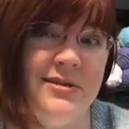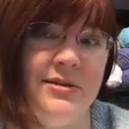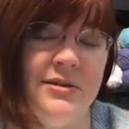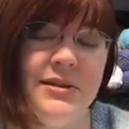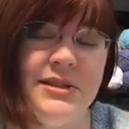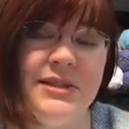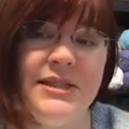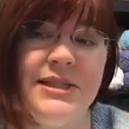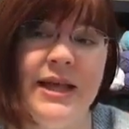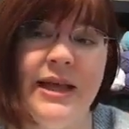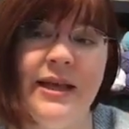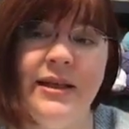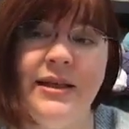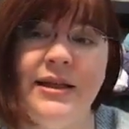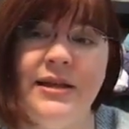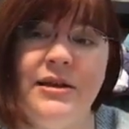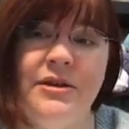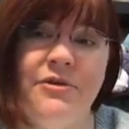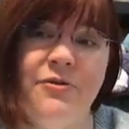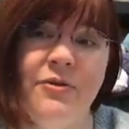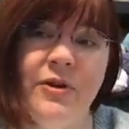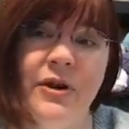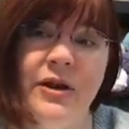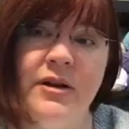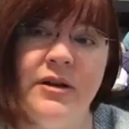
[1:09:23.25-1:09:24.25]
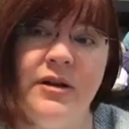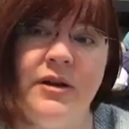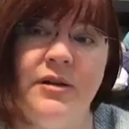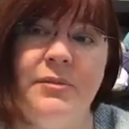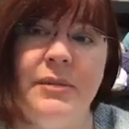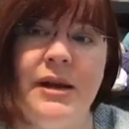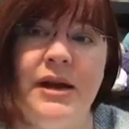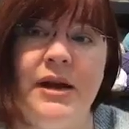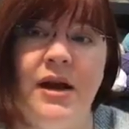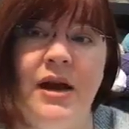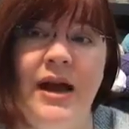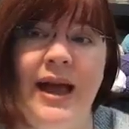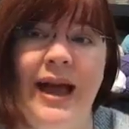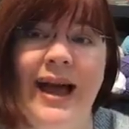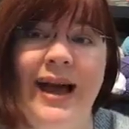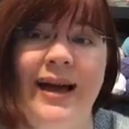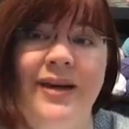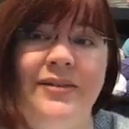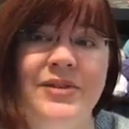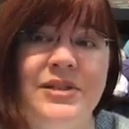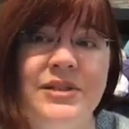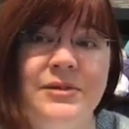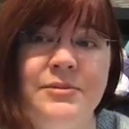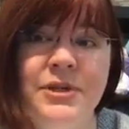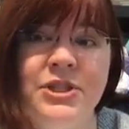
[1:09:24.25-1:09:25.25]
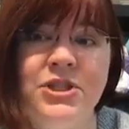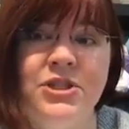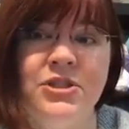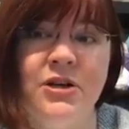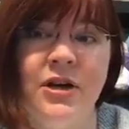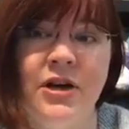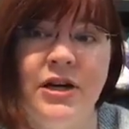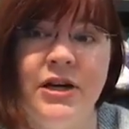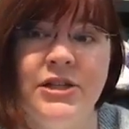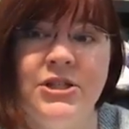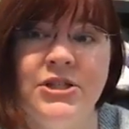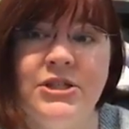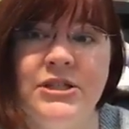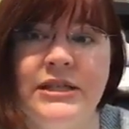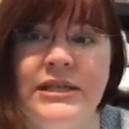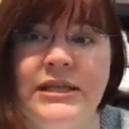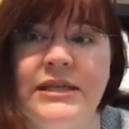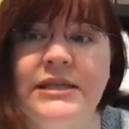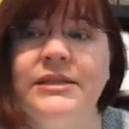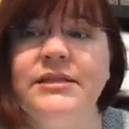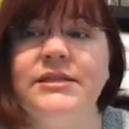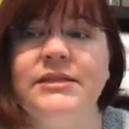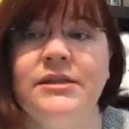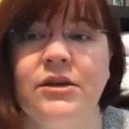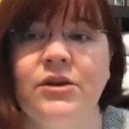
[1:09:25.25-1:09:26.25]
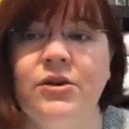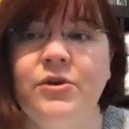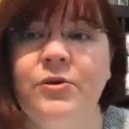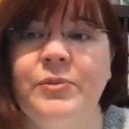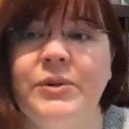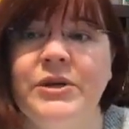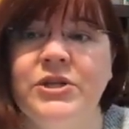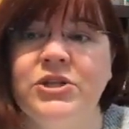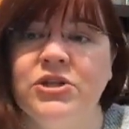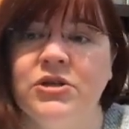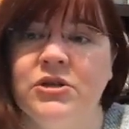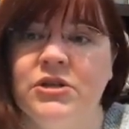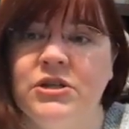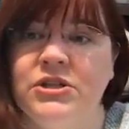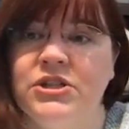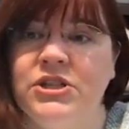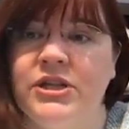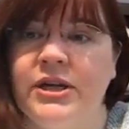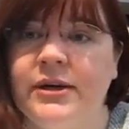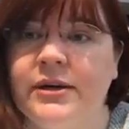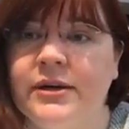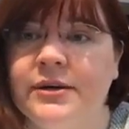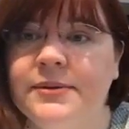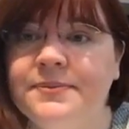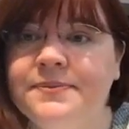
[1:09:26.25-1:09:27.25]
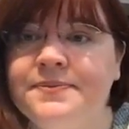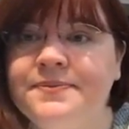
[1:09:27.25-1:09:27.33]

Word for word: slightly different it may not have as much yardage in it so be sure and check